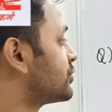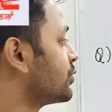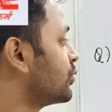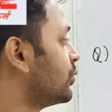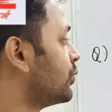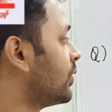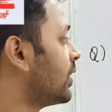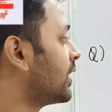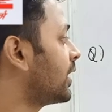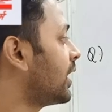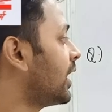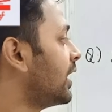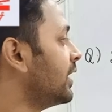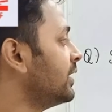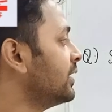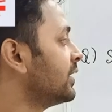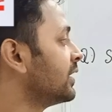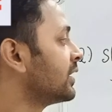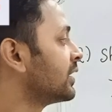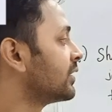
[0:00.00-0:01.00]
2, 1
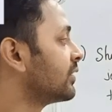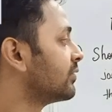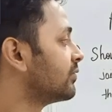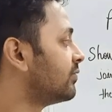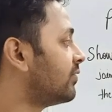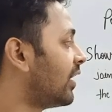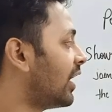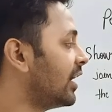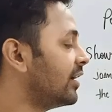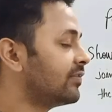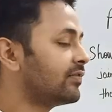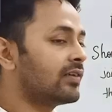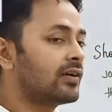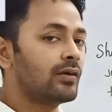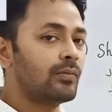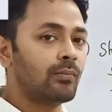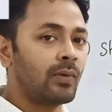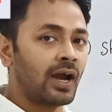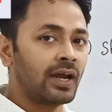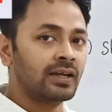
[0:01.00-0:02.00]
and 5
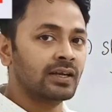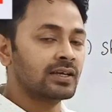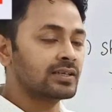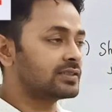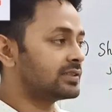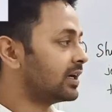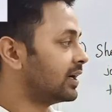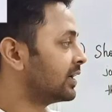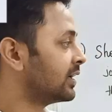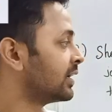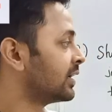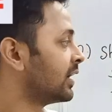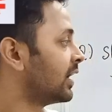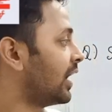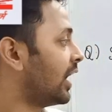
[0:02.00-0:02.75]
minus 8.